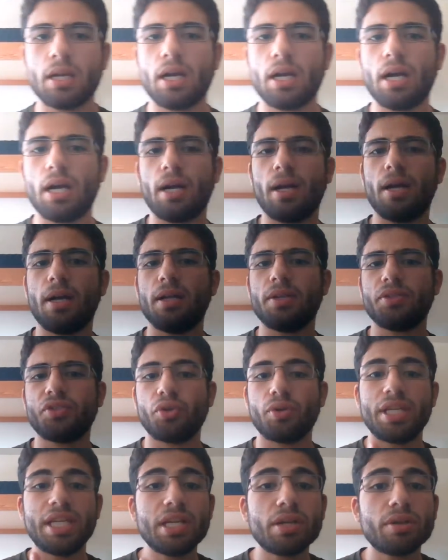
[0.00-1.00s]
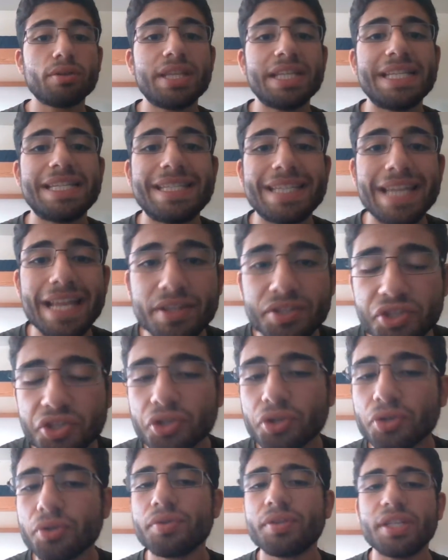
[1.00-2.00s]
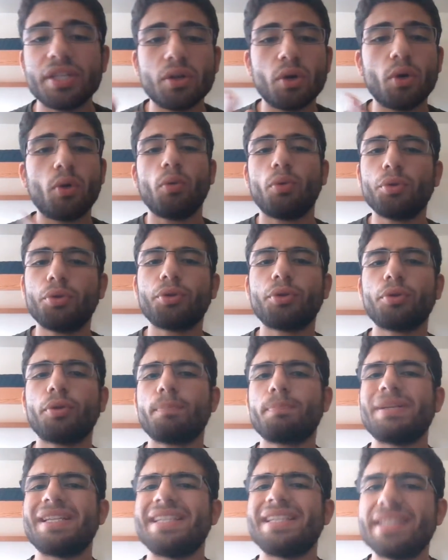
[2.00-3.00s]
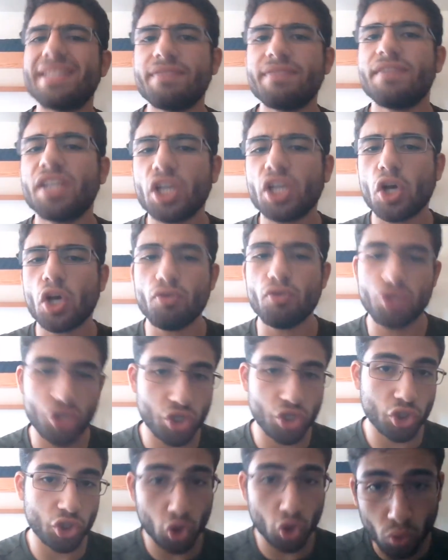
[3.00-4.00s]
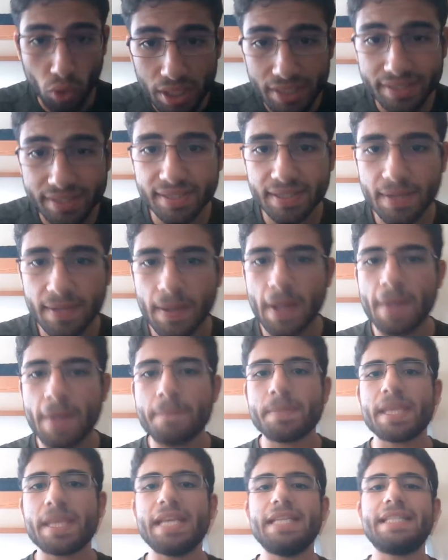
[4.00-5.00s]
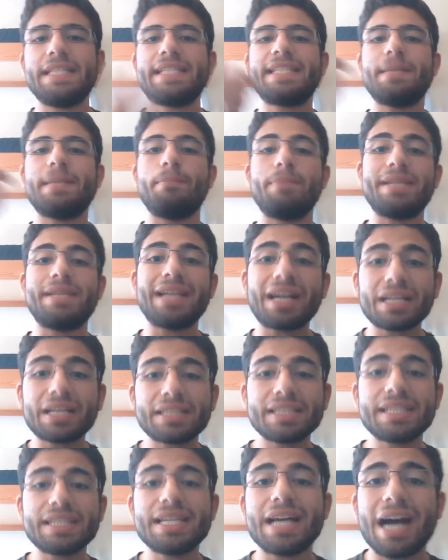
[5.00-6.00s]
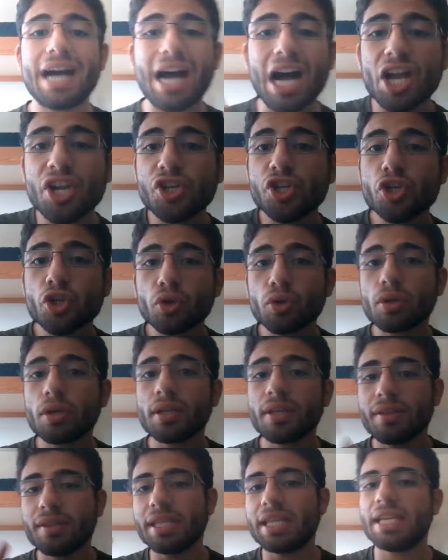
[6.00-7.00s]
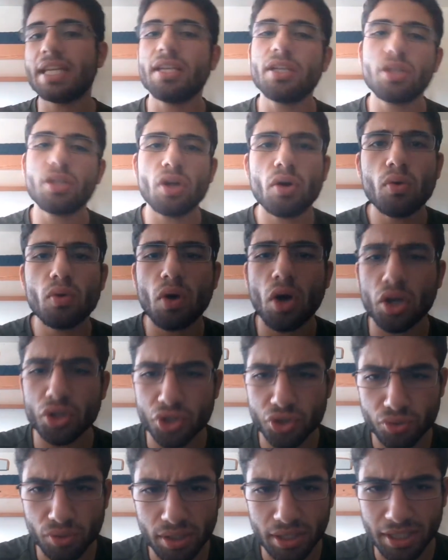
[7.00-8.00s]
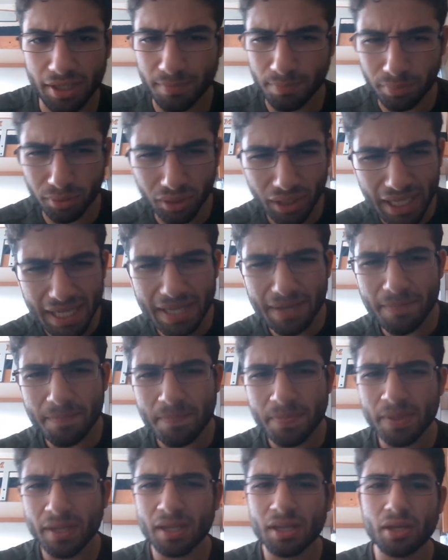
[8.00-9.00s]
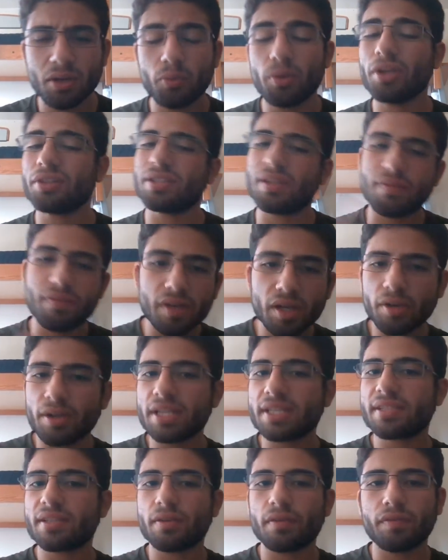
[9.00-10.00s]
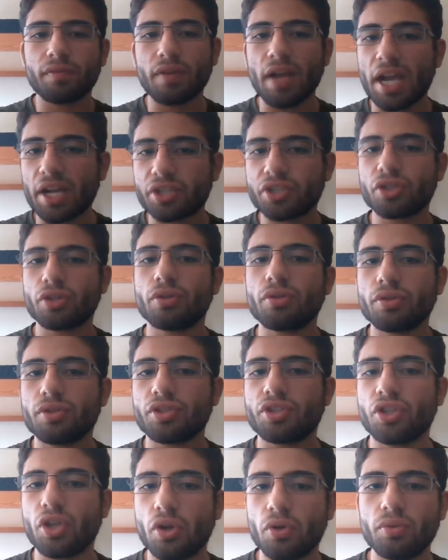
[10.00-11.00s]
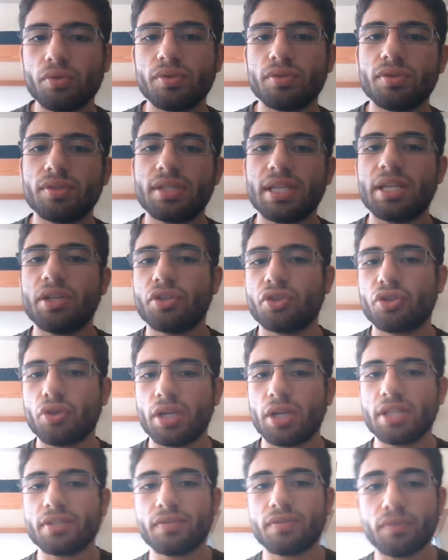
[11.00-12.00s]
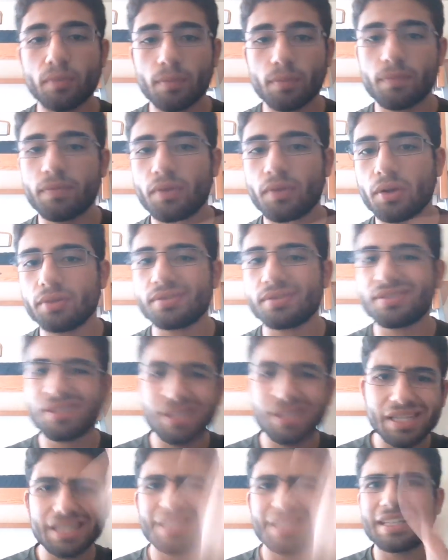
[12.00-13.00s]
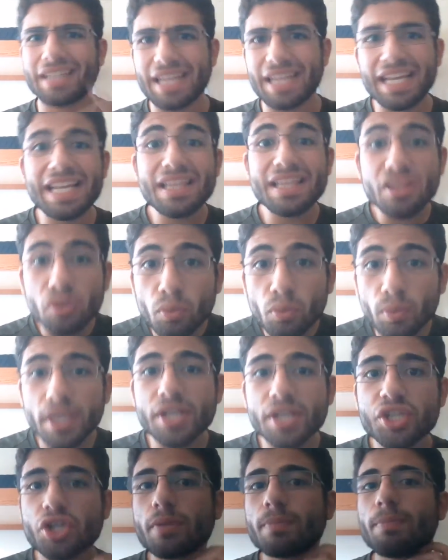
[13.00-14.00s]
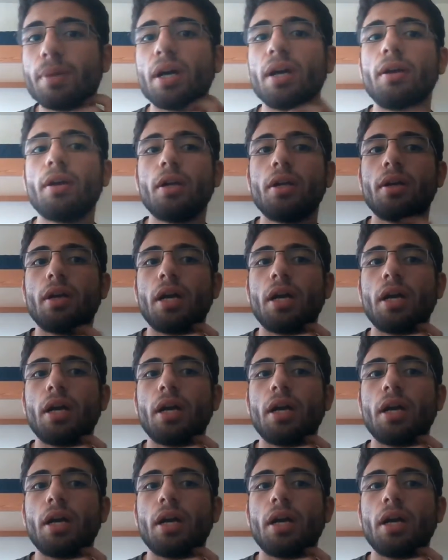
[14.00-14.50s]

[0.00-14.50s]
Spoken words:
So here, the denser, the older Pacific Ocean crust is subducted under the Indo-Australian Plate. We also have various fracture zones and transform faults in the region, but